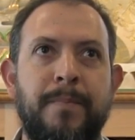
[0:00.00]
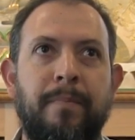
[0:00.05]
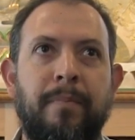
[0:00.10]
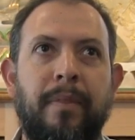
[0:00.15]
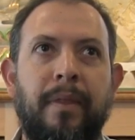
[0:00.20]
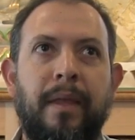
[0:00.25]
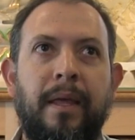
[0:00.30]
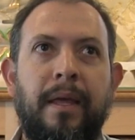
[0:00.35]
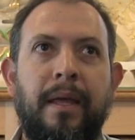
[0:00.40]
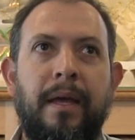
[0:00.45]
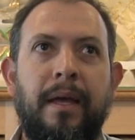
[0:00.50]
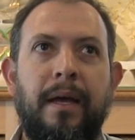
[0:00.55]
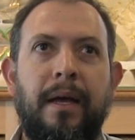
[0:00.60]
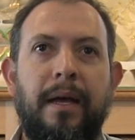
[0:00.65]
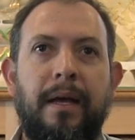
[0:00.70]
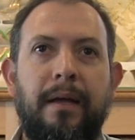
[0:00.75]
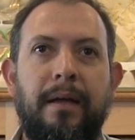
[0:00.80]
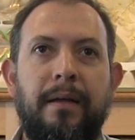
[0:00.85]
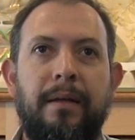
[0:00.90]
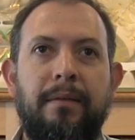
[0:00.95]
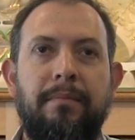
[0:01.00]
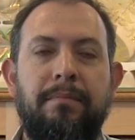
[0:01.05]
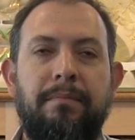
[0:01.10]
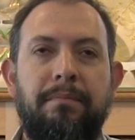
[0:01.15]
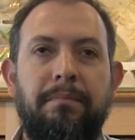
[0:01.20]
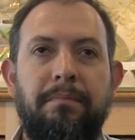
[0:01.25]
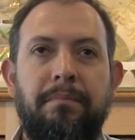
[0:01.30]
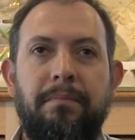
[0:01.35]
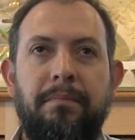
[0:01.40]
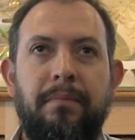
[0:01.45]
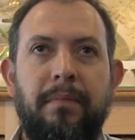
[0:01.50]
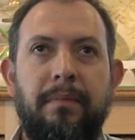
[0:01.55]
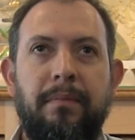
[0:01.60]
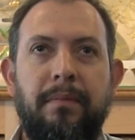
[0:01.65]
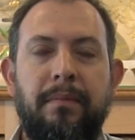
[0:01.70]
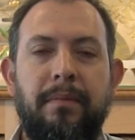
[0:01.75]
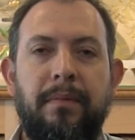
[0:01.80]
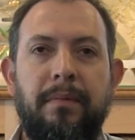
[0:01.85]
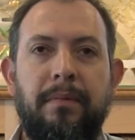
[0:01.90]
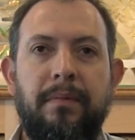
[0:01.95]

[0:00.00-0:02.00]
(no one is talking)